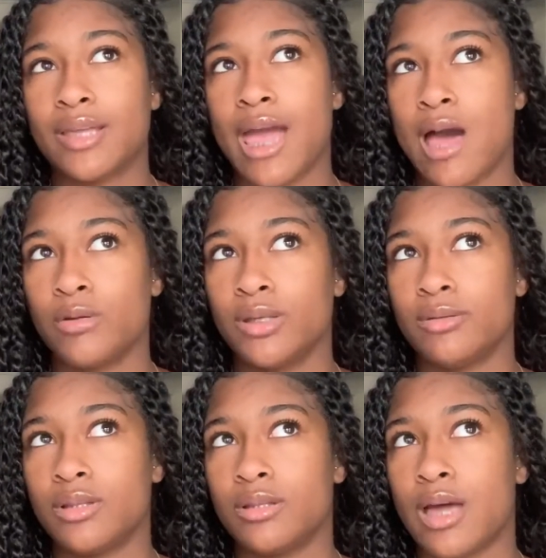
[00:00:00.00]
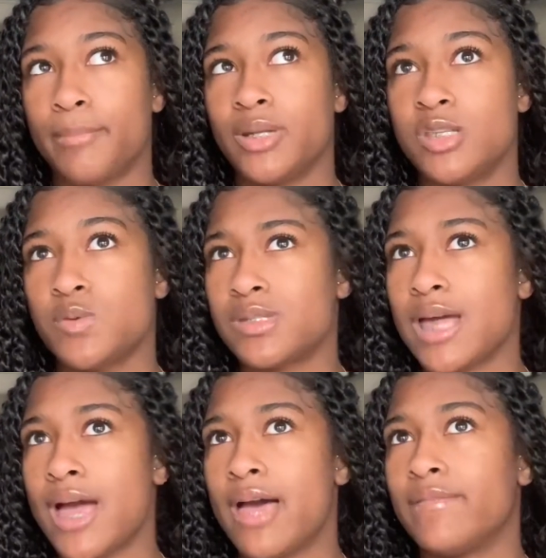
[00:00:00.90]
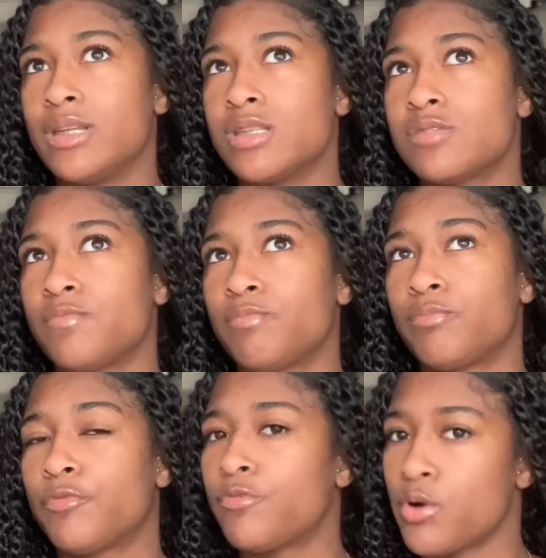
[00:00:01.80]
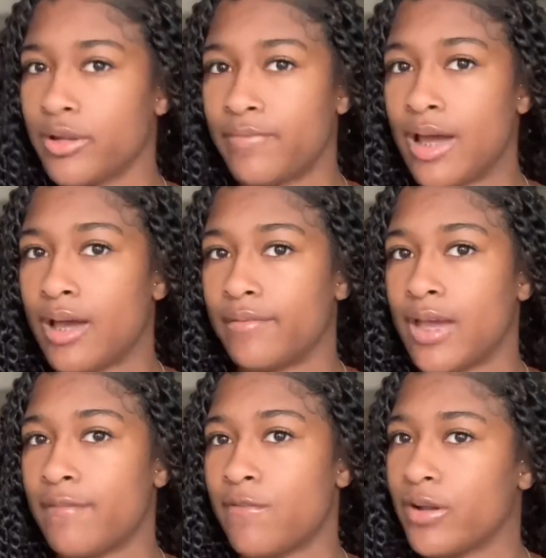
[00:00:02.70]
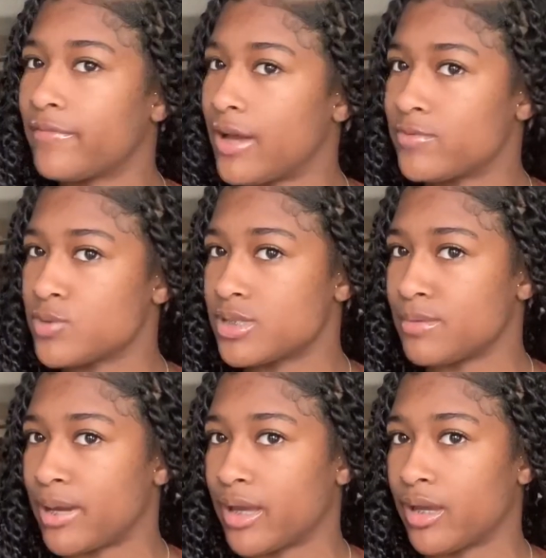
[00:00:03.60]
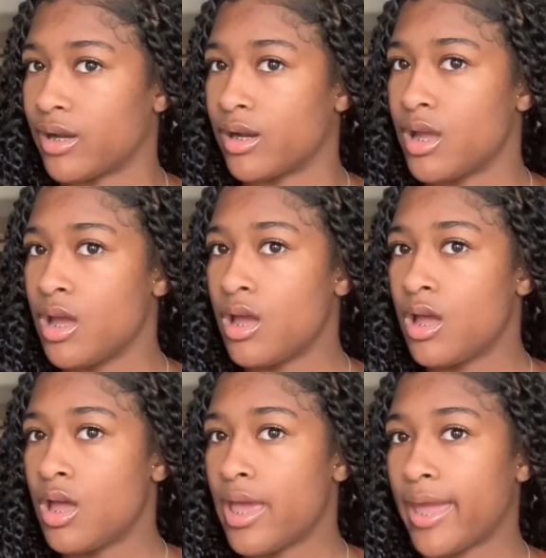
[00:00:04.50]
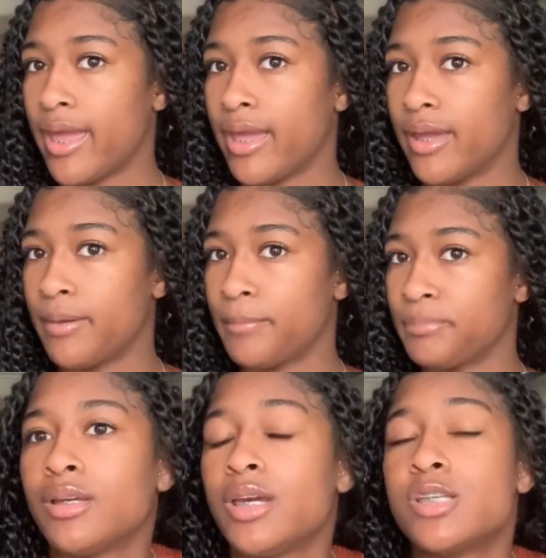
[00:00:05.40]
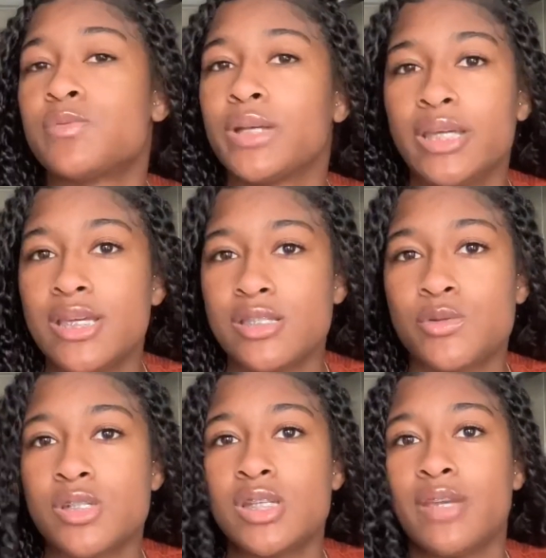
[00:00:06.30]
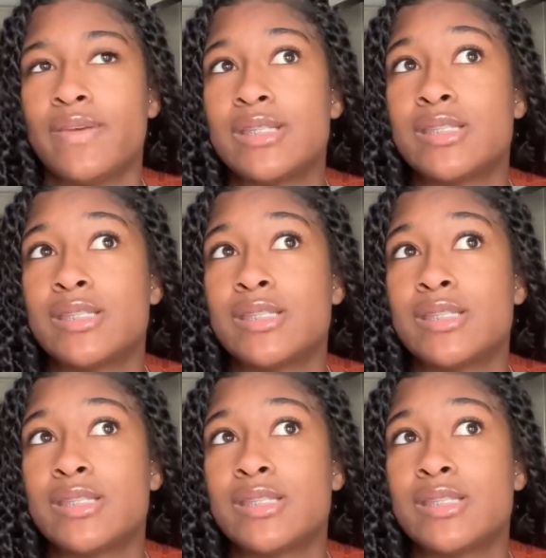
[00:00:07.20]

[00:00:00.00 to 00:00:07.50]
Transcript: counted how many twists I have, and it's 45. I have 45 twists in my hair. And it's really easy to achieve. It